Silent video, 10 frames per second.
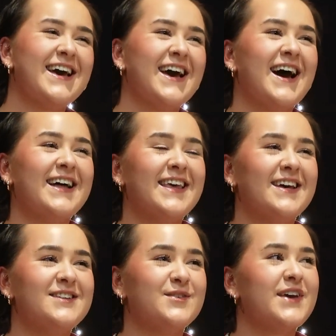And
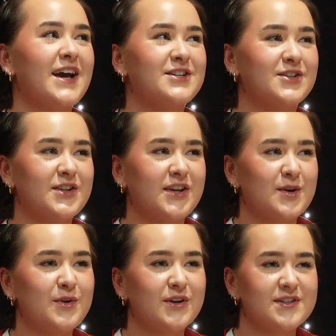then I done the
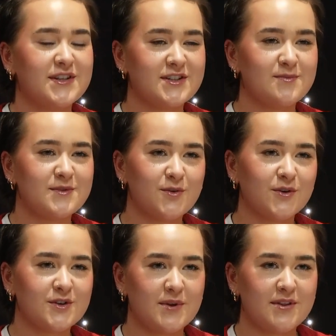computing systems
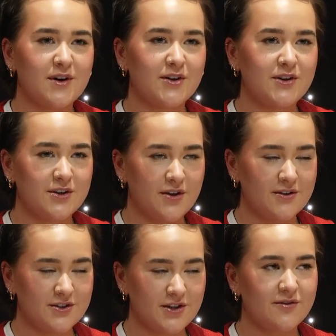course with
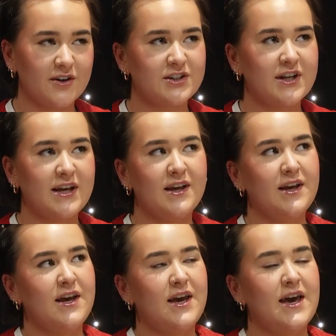Ulster University,
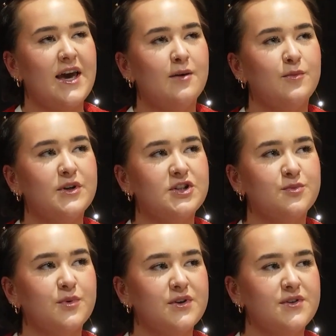which
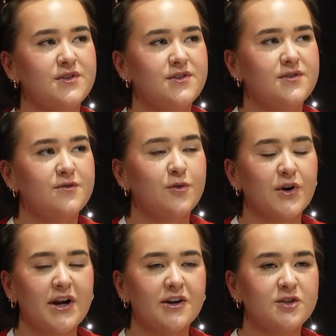was 4
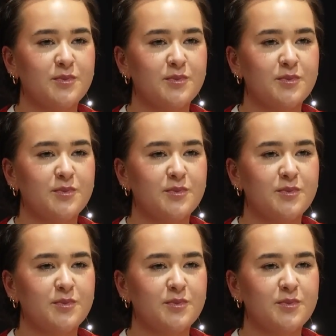years.